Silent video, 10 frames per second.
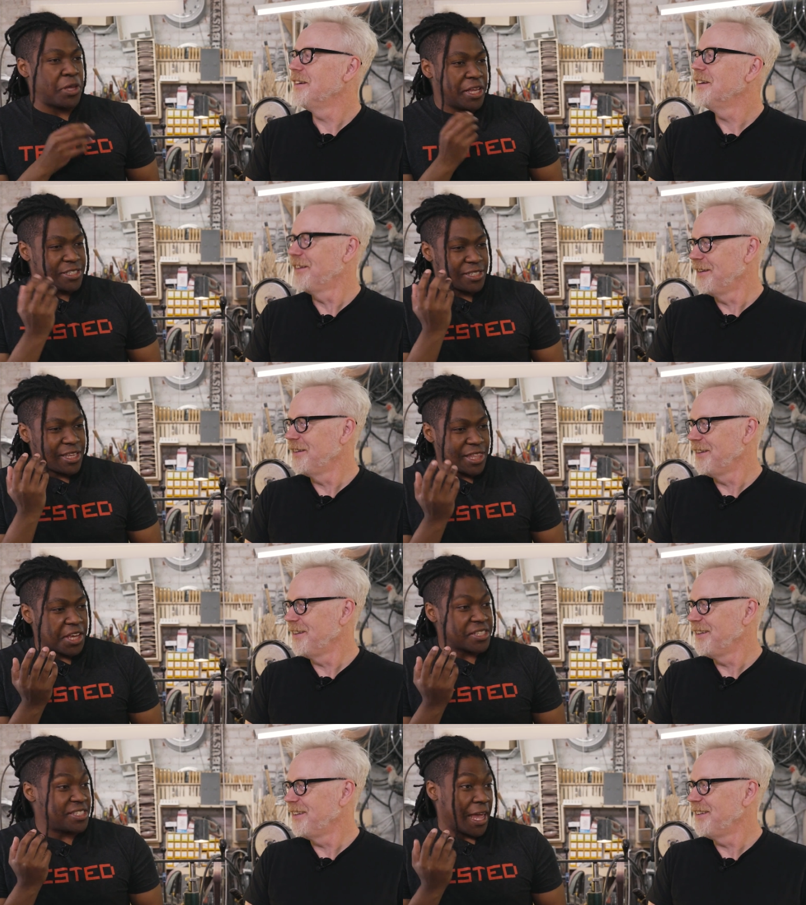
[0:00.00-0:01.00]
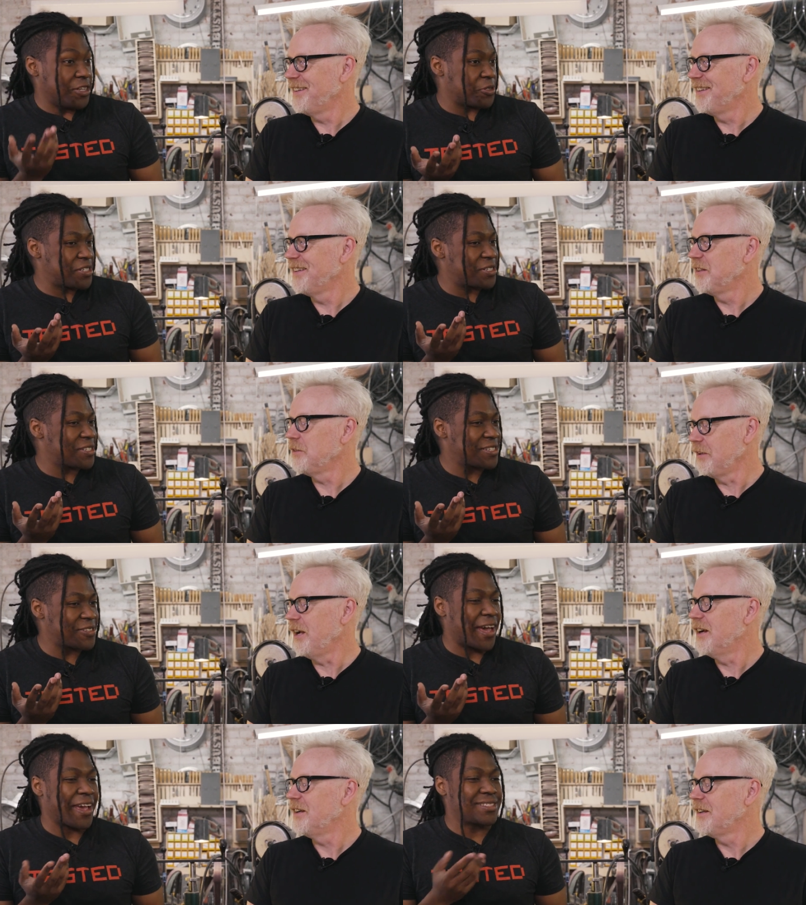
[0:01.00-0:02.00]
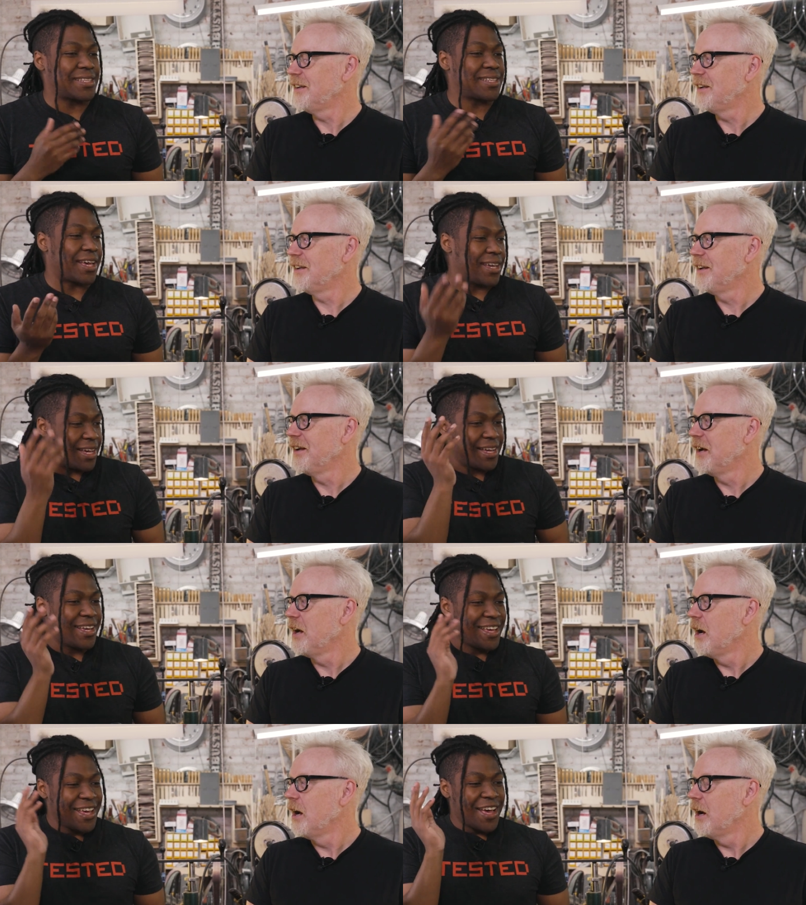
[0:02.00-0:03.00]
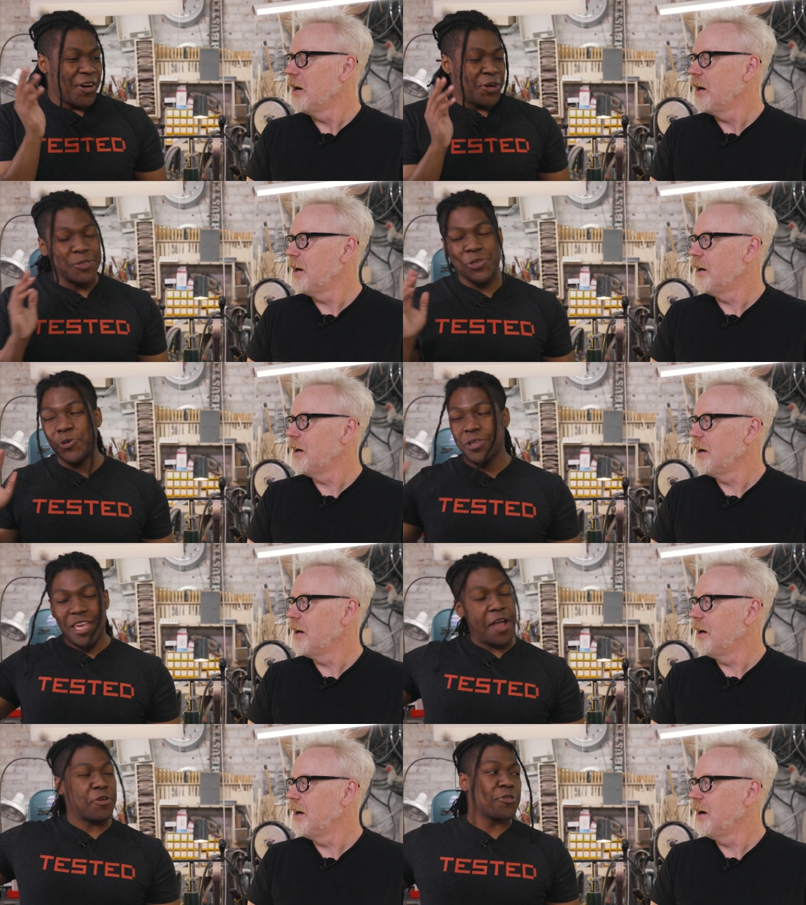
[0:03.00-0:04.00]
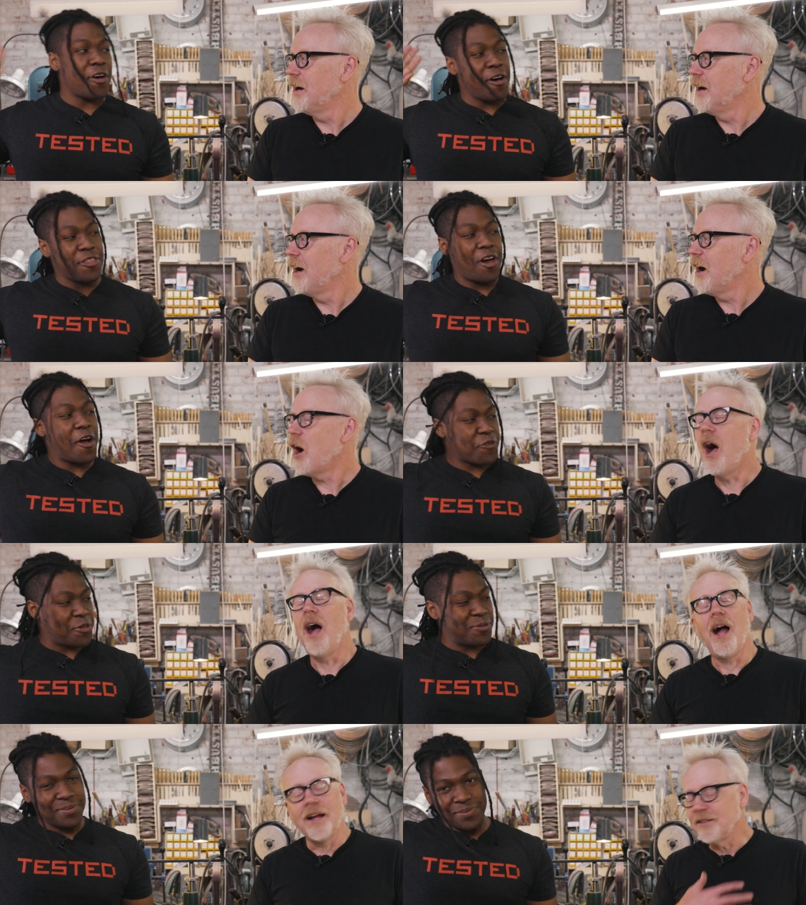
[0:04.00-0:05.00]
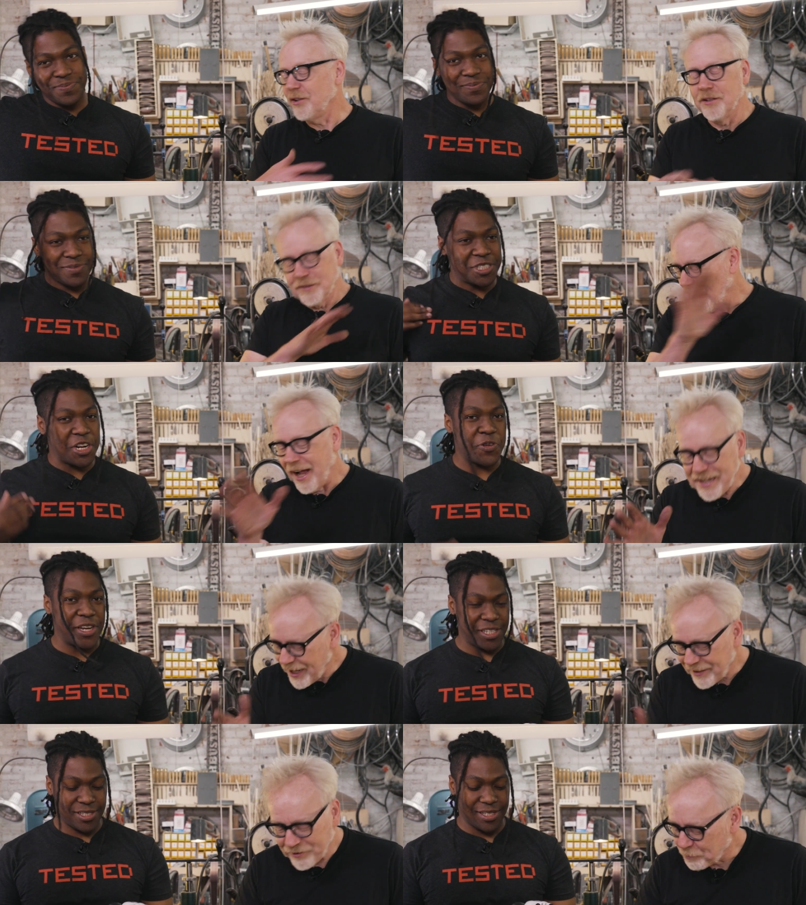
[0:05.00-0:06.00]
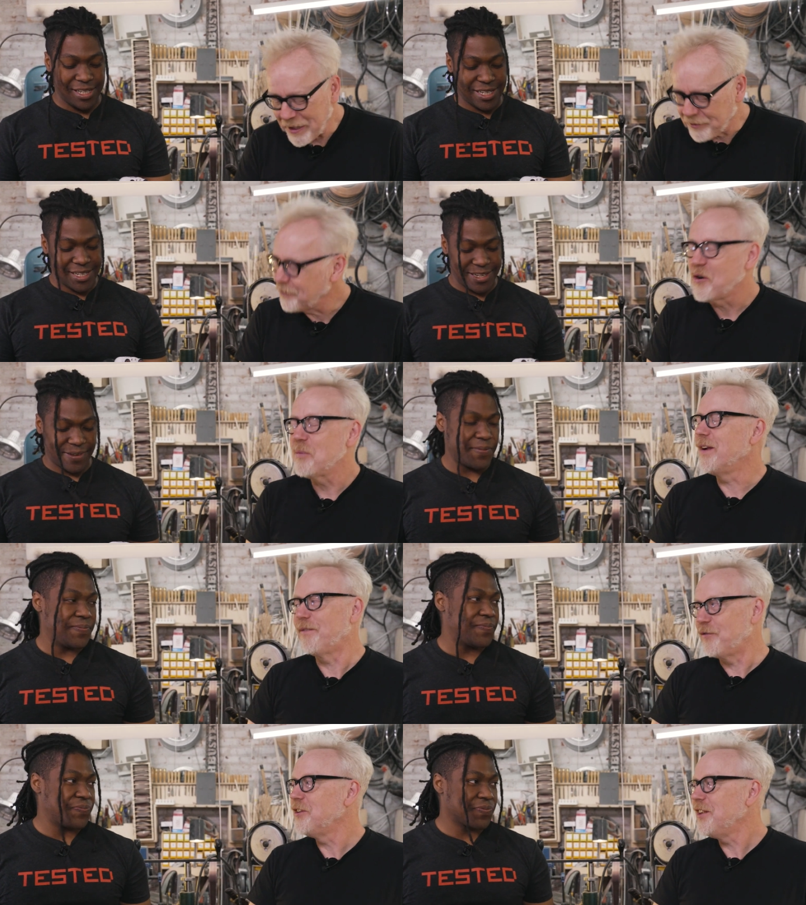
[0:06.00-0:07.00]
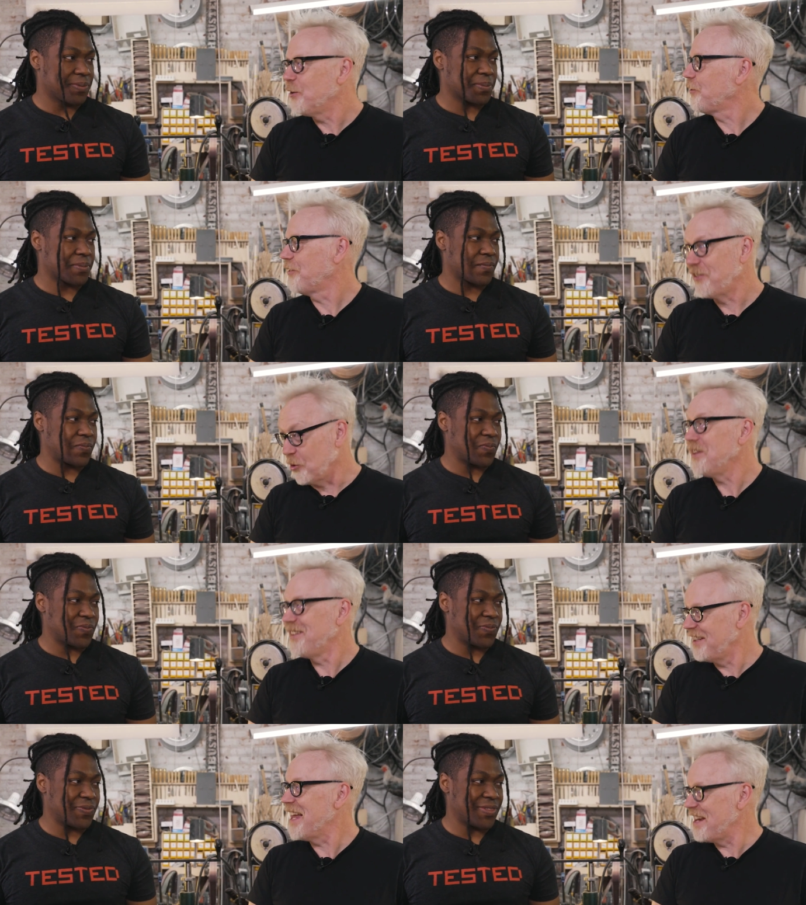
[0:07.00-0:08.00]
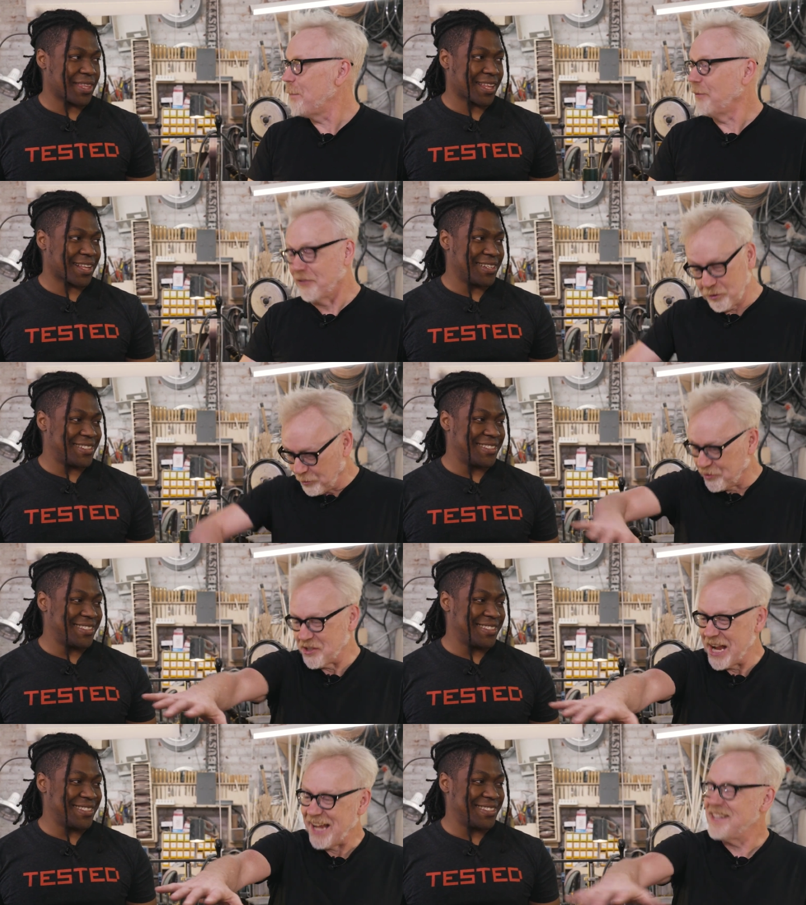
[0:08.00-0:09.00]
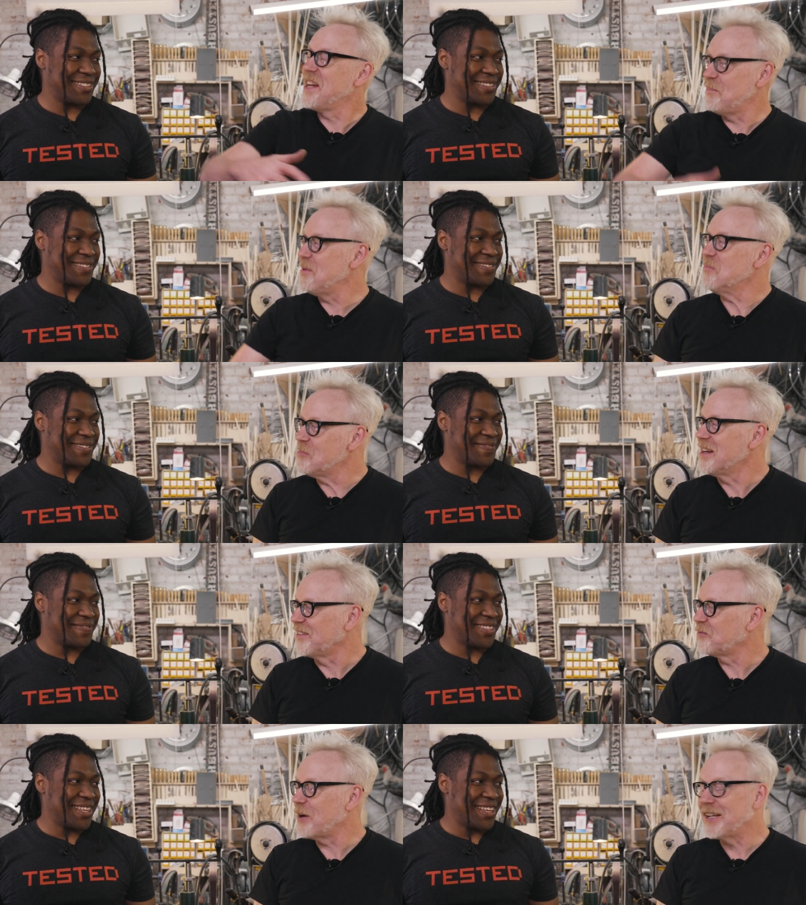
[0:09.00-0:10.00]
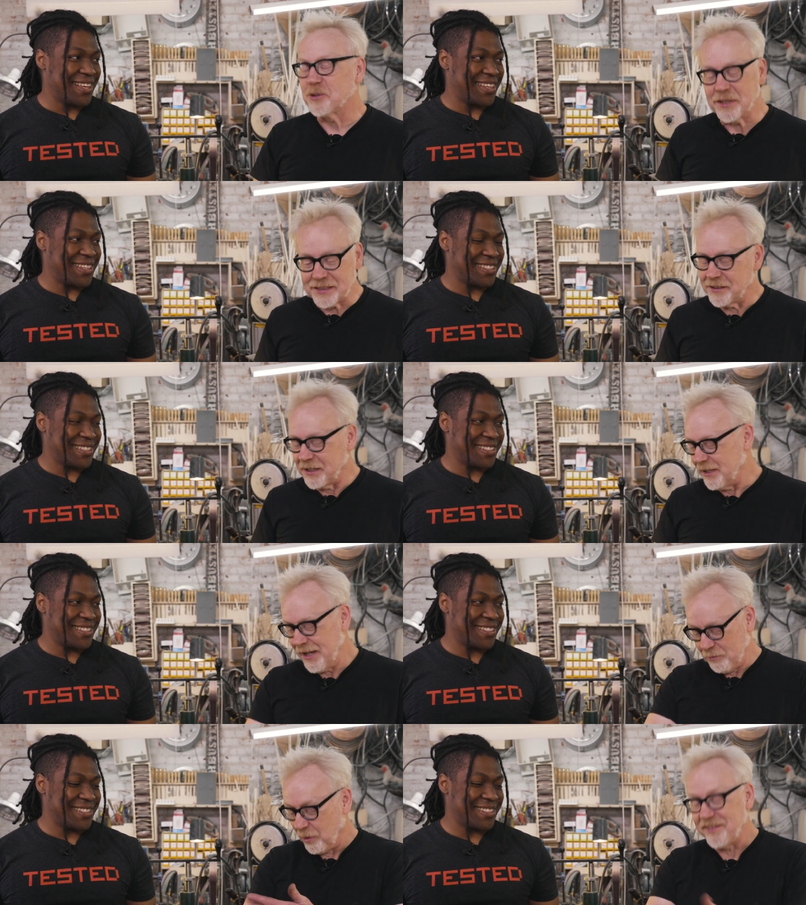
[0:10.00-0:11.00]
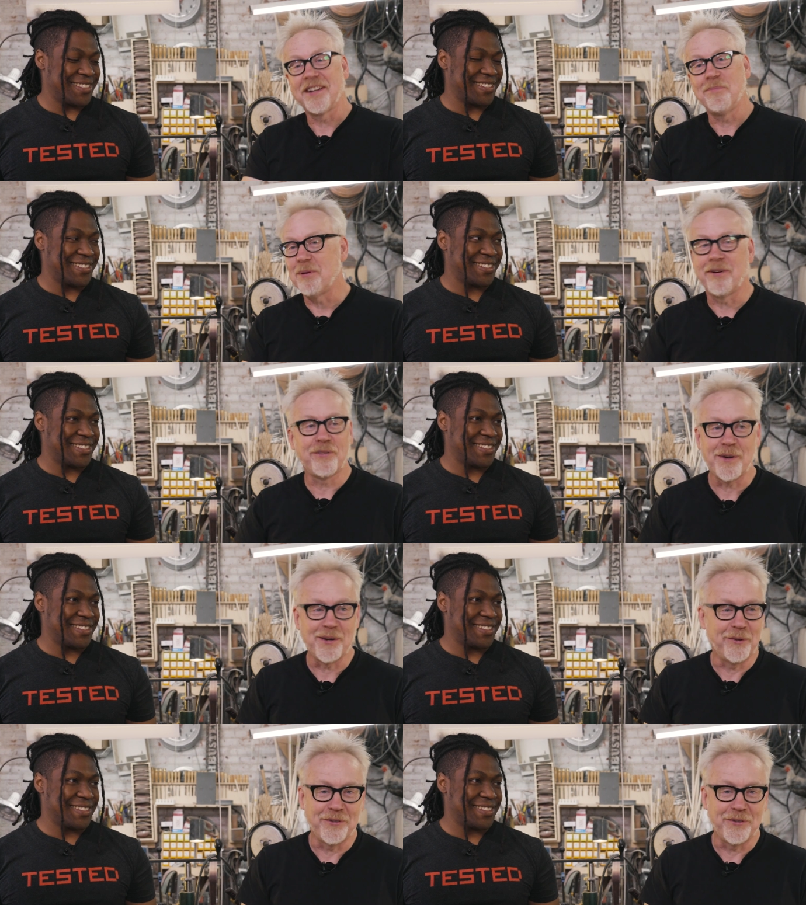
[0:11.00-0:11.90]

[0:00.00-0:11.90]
Speaker 1: we instantly think it's dangerous. Yeah. So I guess that's like a old school Neanderthal thought from. Uh, I had a
Speaker 2: spider phobia for years until we did that episode in which I had to get bitten by a spider, and uh, once I got bit by a spider, I